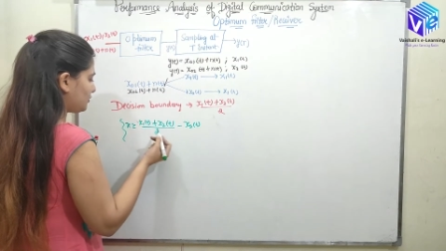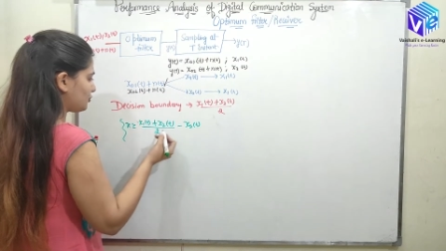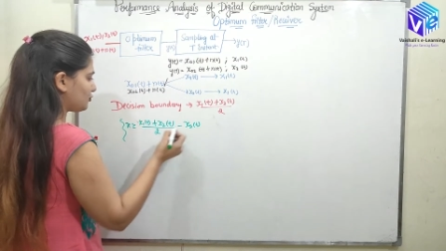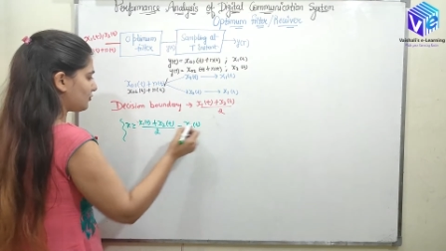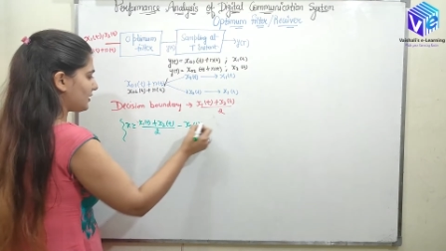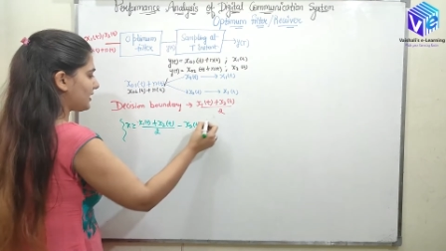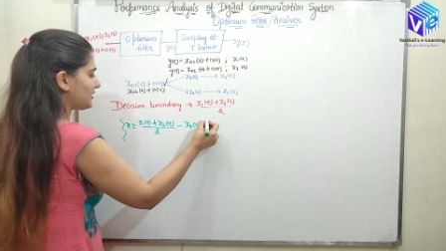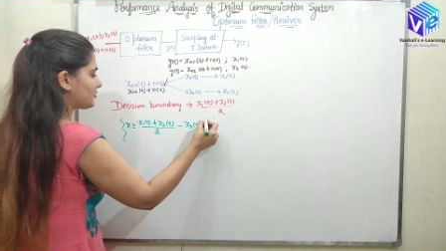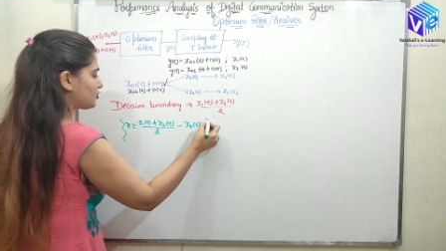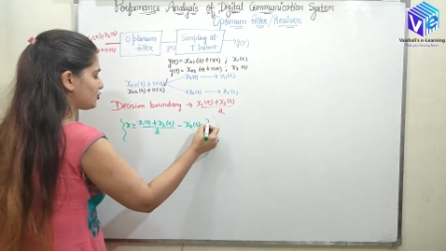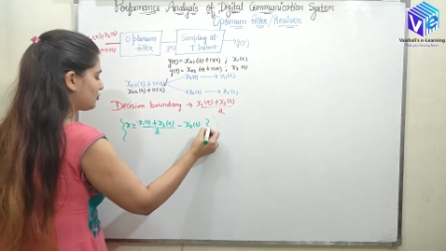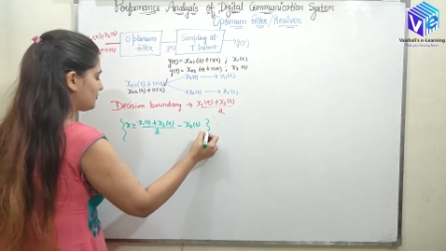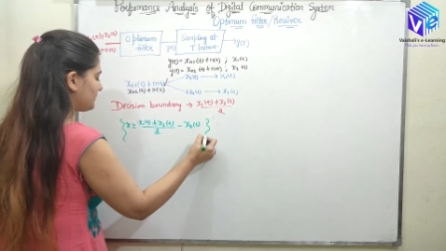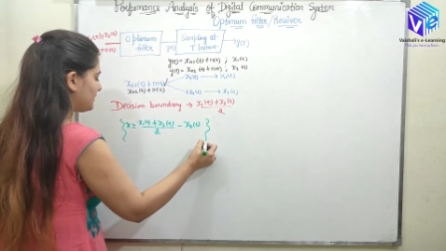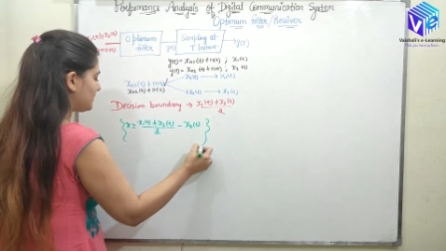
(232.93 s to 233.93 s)
So X
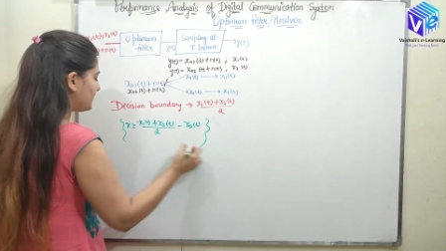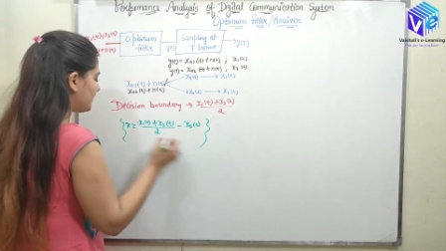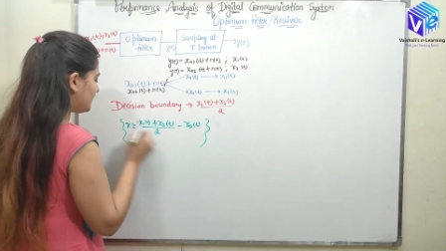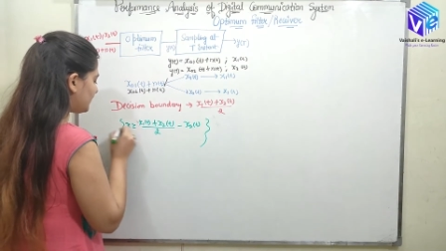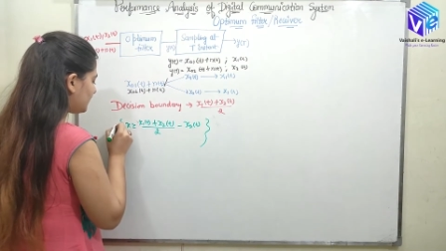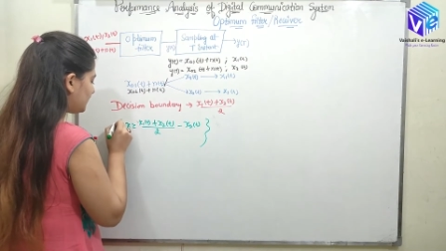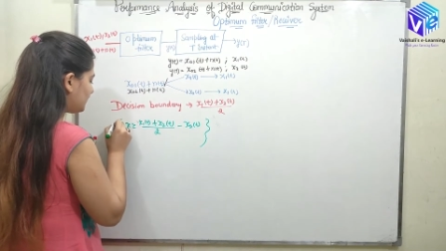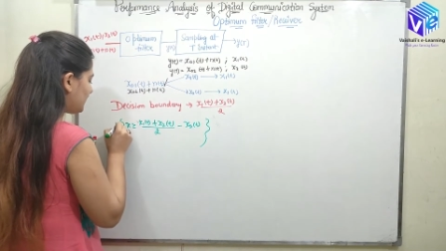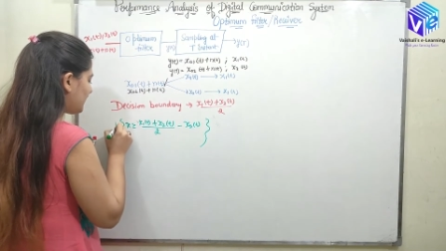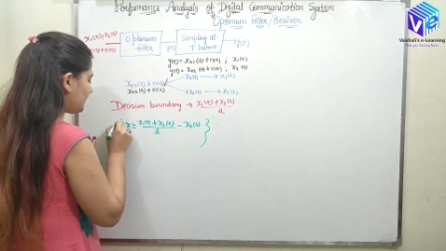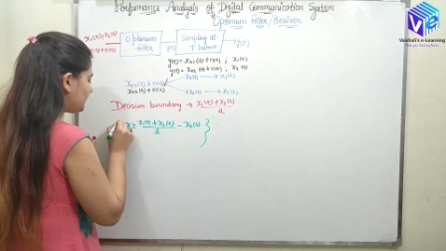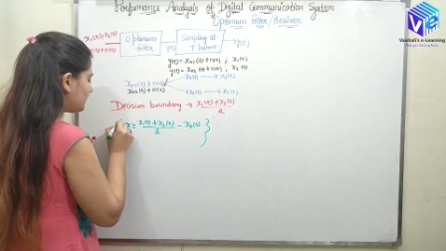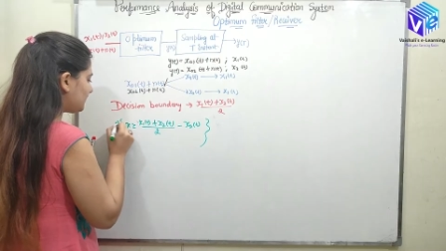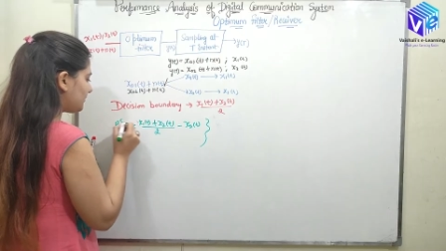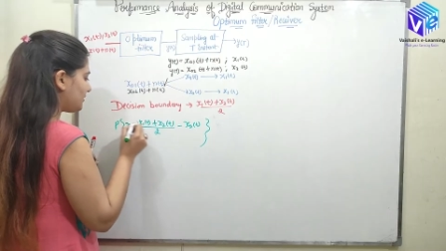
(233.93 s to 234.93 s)
should be greater than
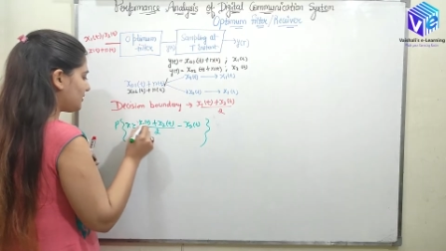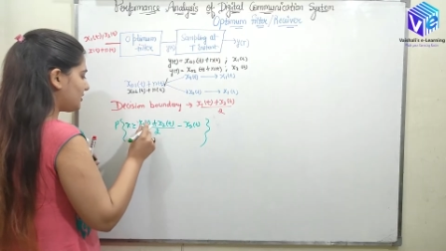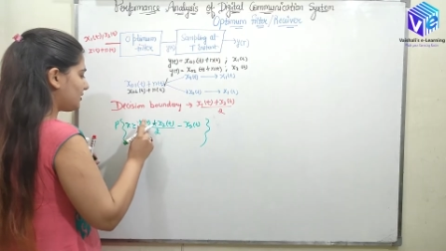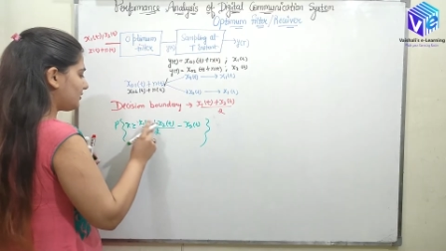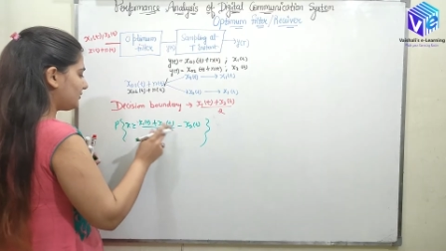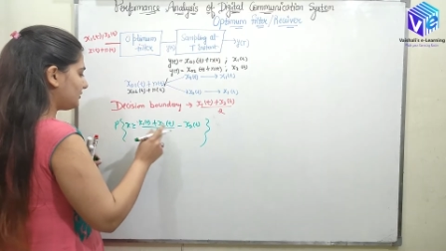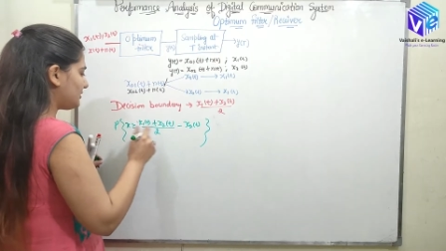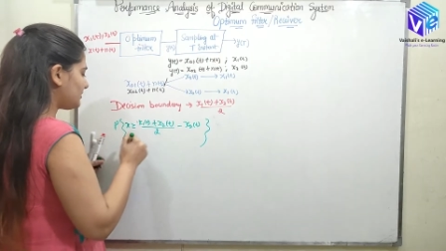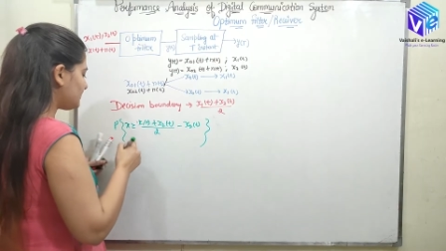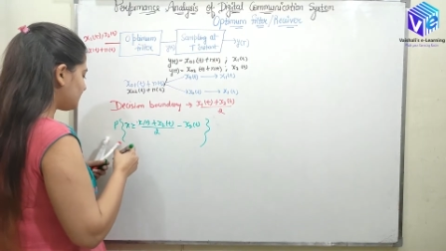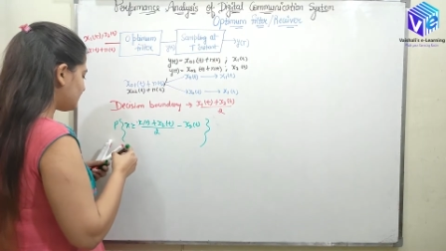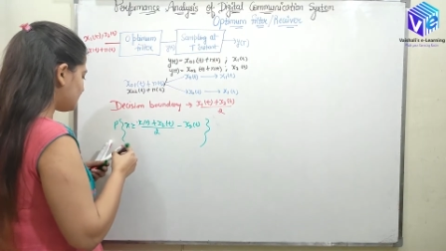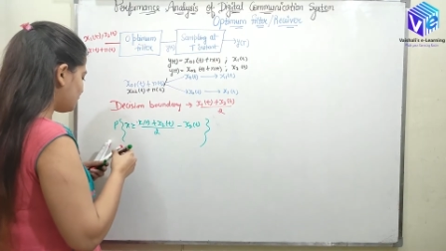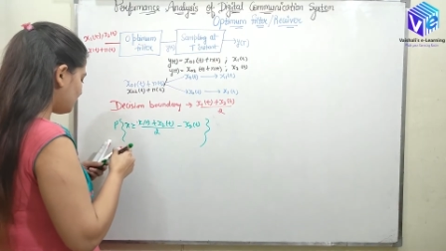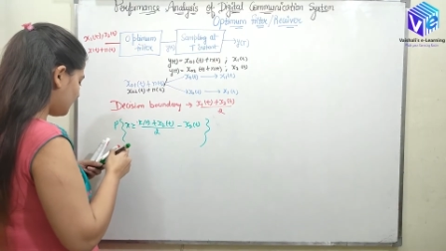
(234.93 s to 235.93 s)
this.
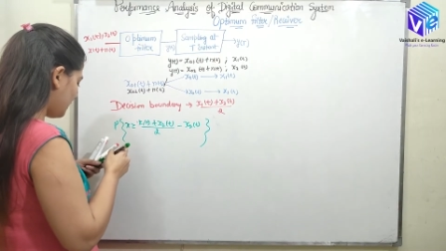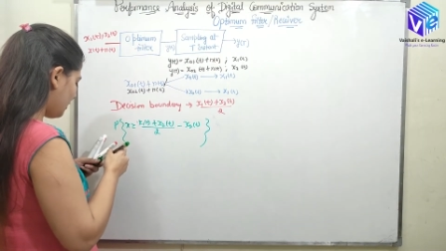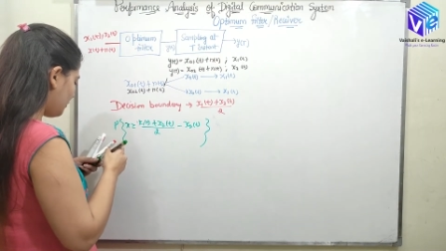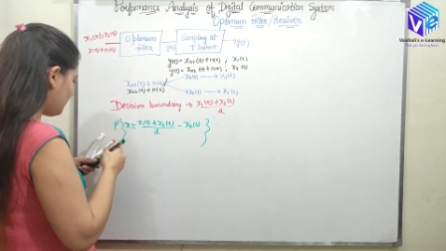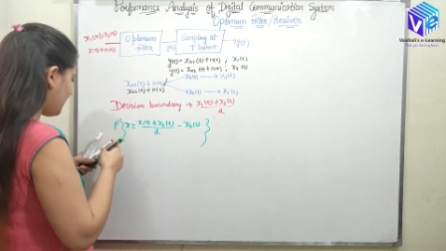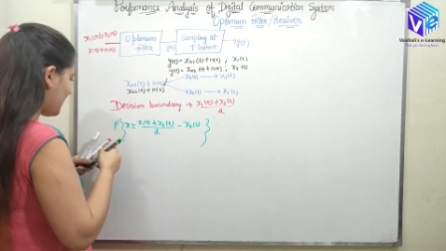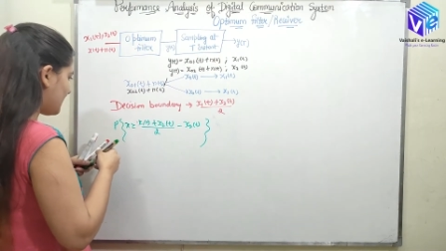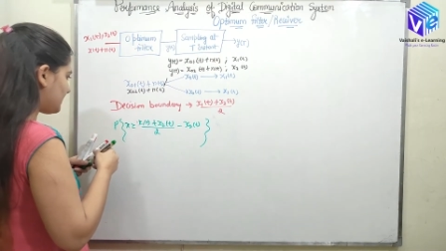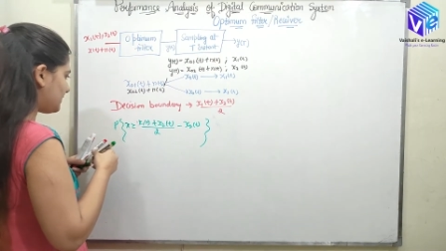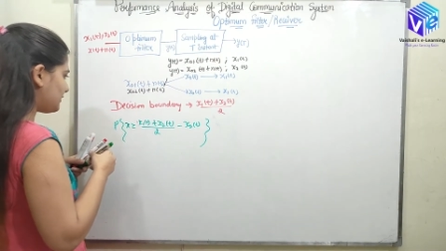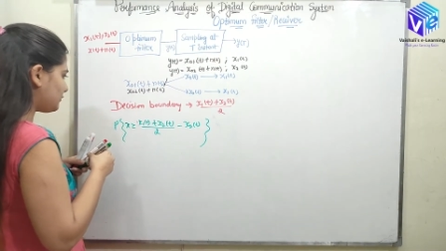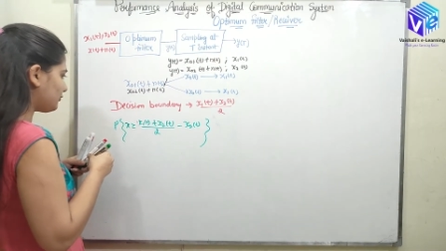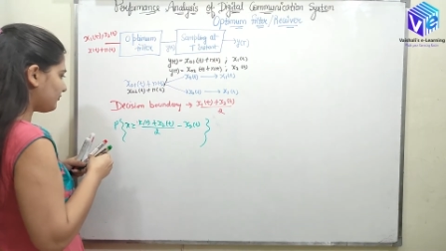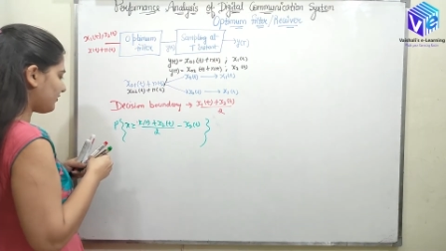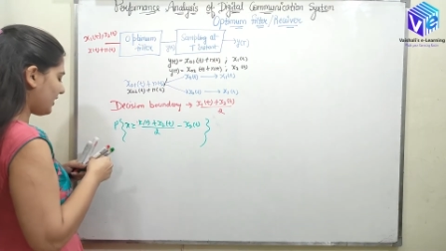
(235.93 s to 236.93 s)
So now I
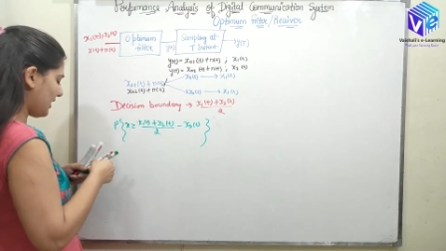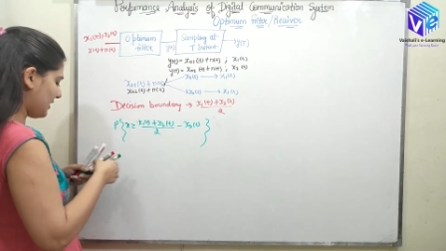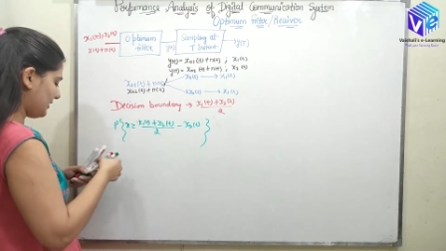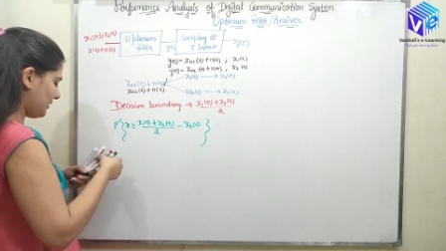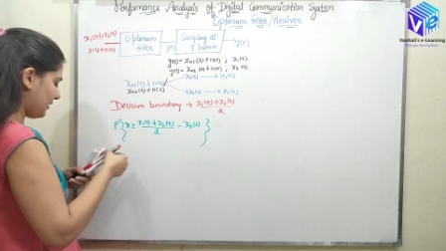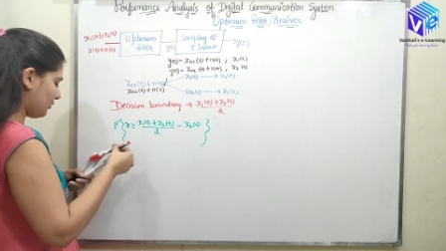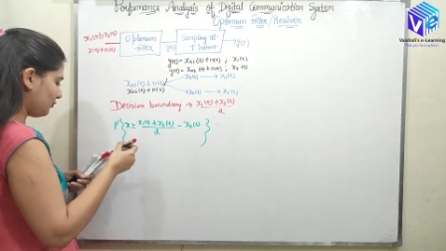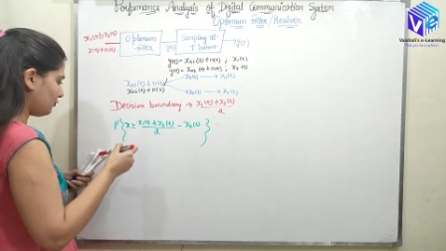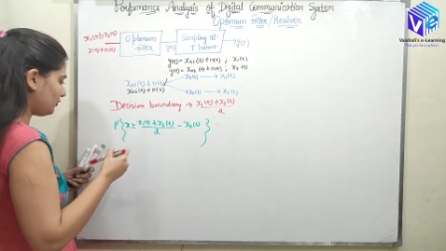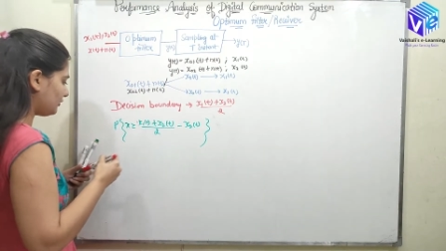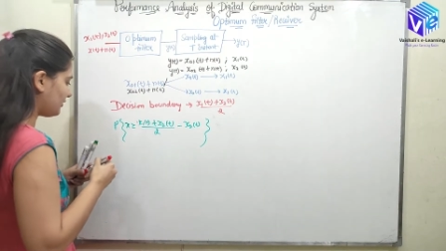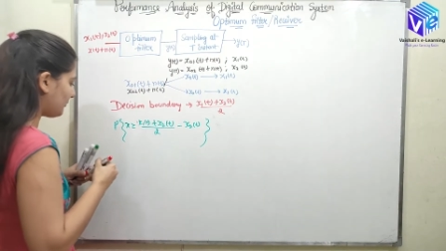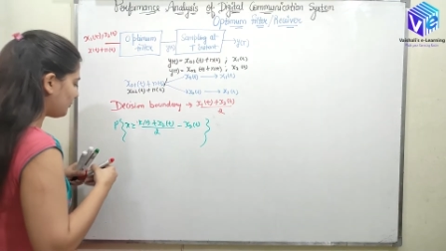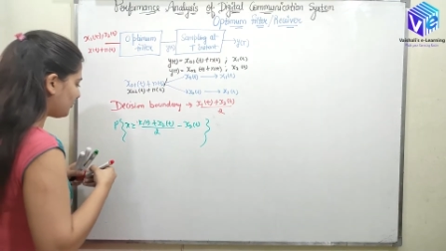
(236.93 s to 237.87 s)
need to find out the